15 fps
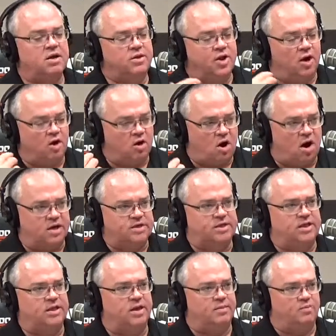They're
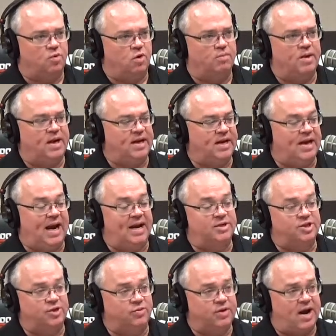costing them more money, and
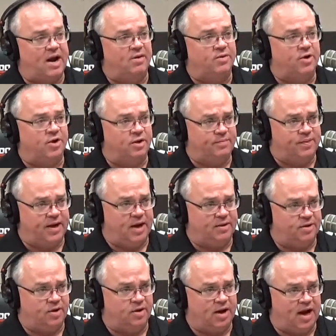so now they're going
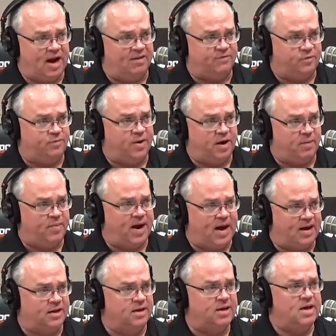to have to pare
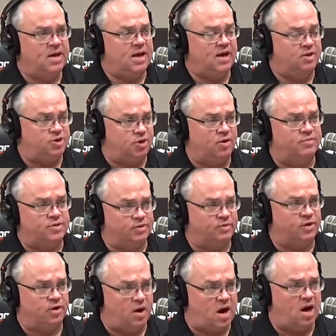back in terms of
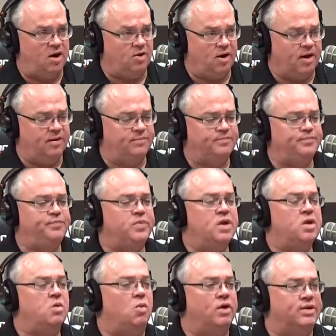their hiring.
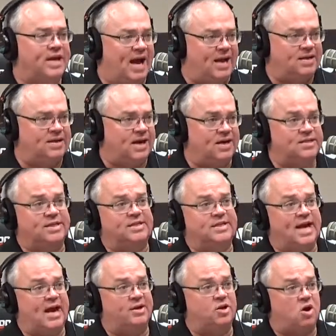What that does is
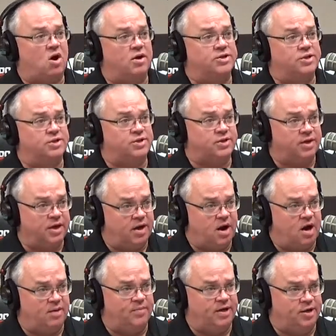that causes the
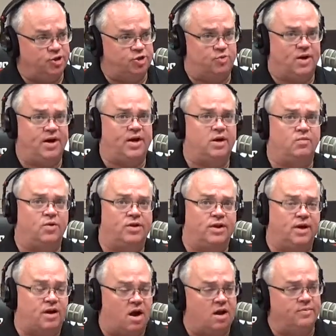economy to shrink, and when the
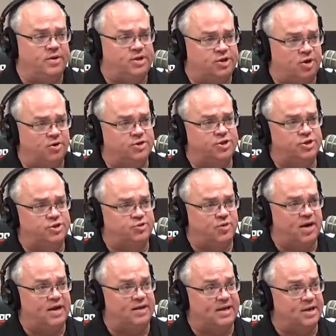economy starts to
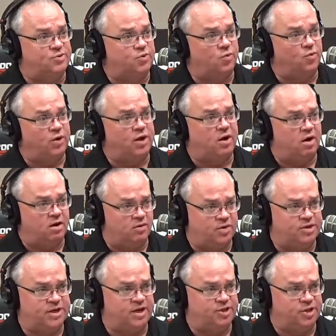shrink, that's what we call a
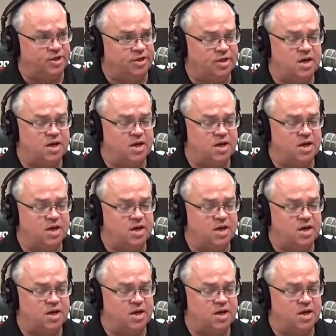recession.